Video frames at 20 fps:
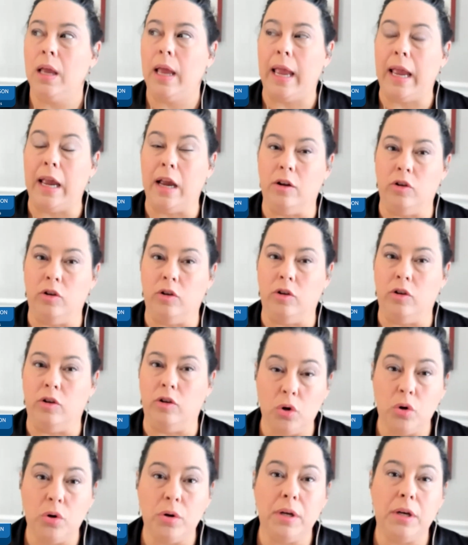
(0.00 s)
and you
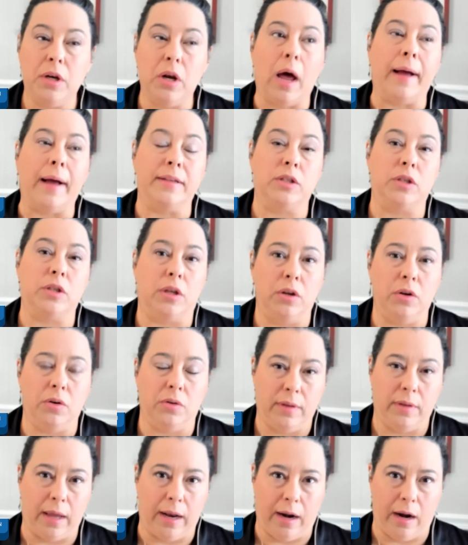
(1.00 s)
could not
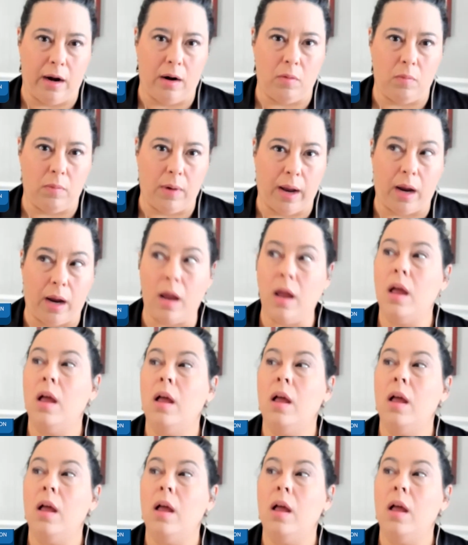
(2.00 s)
secure that airway,